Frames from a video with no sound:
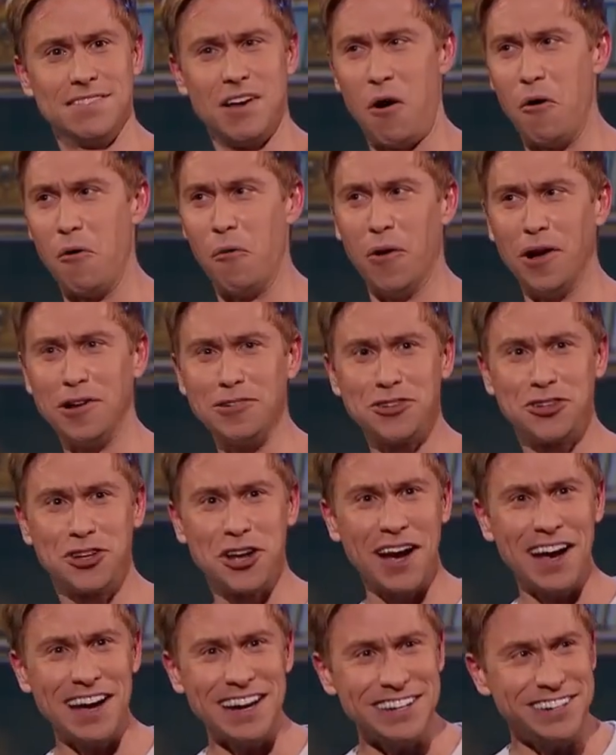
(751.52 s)
whole world's
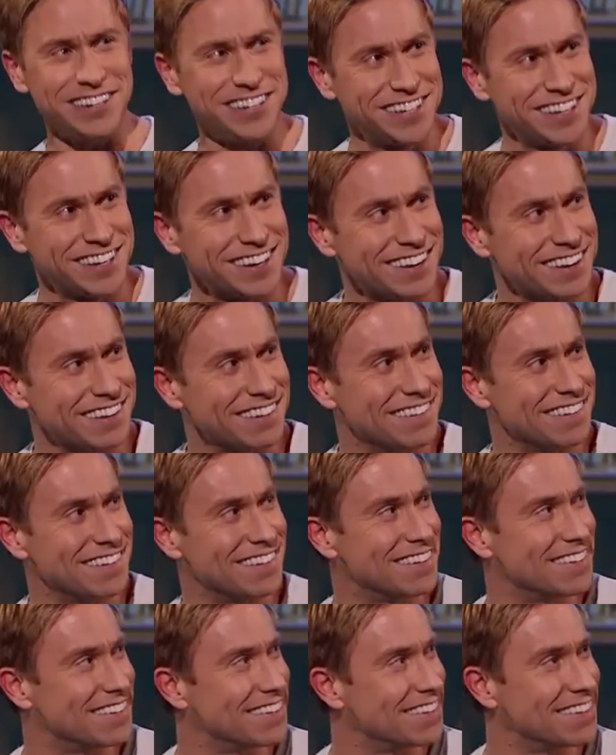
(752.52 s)
changed.
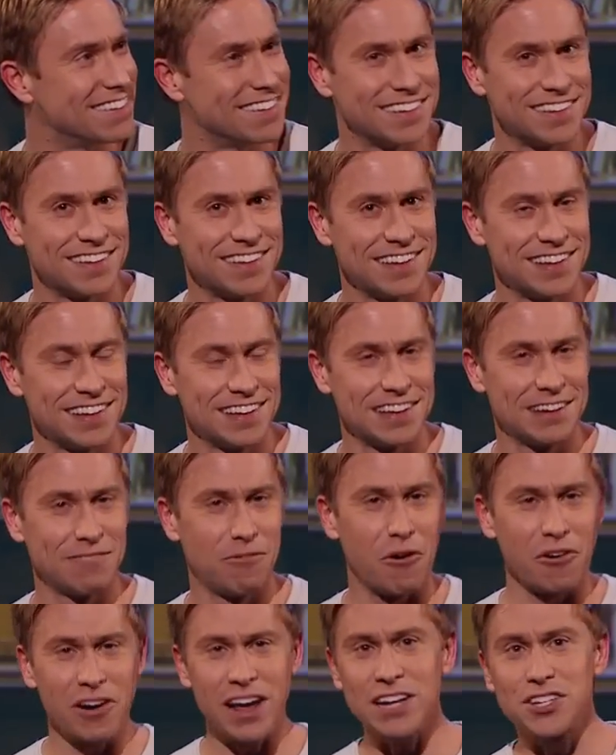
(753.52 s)

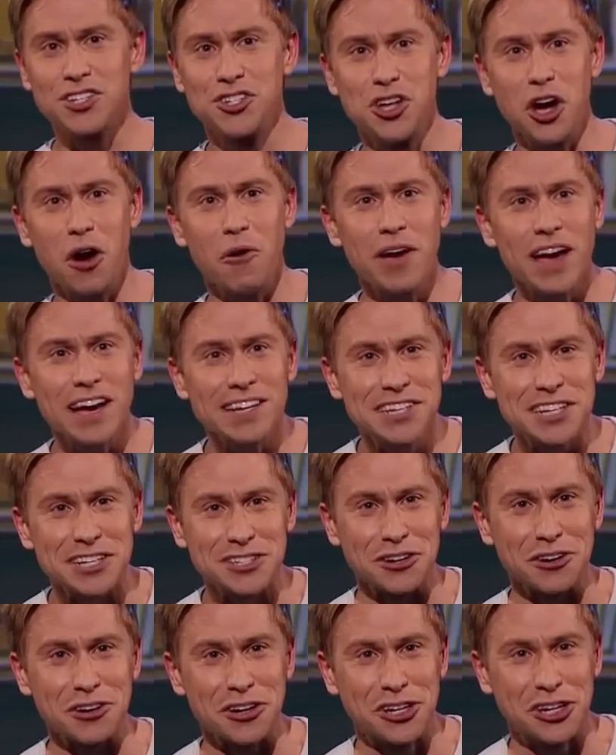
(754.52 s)
For next Joey
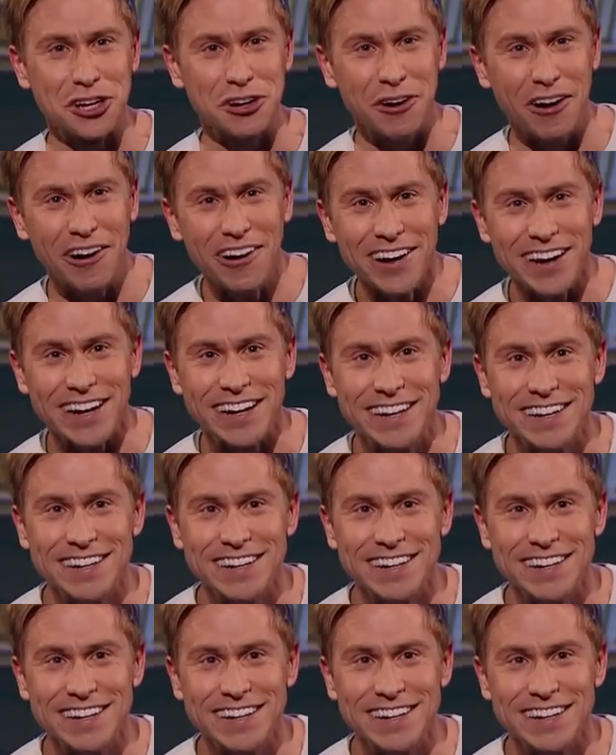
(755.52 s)
Essex on QI.